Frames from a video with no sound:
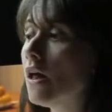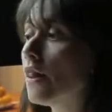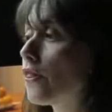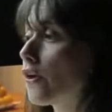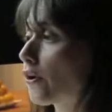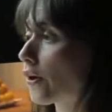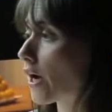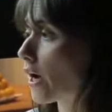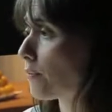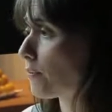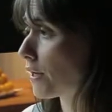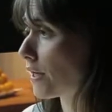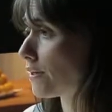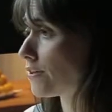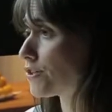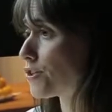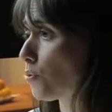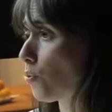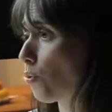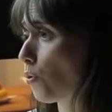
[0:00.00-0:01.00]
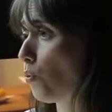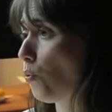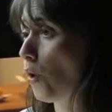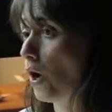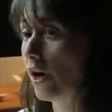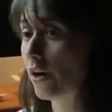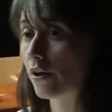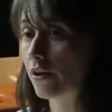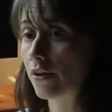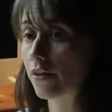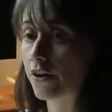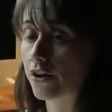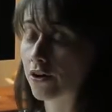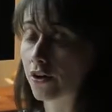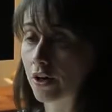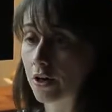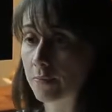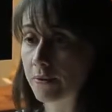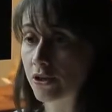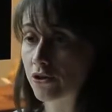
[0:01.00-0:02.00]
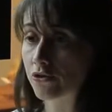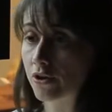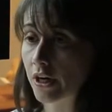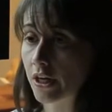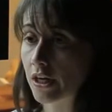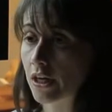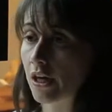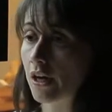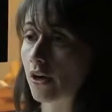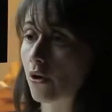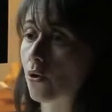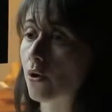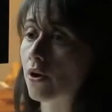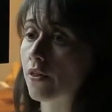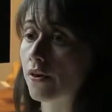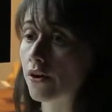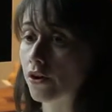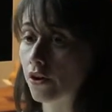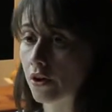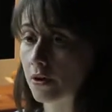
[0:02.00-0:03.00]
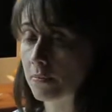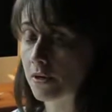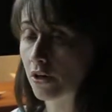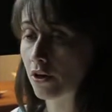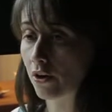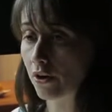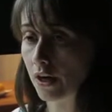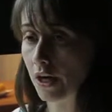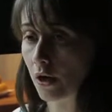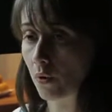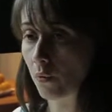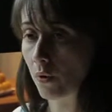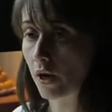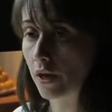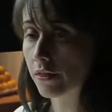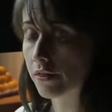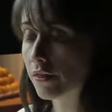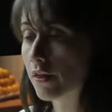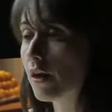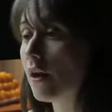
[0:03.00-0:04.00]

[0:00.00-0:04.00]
that are coming into the water that you're going to be drinking or that you're going to be cooking with?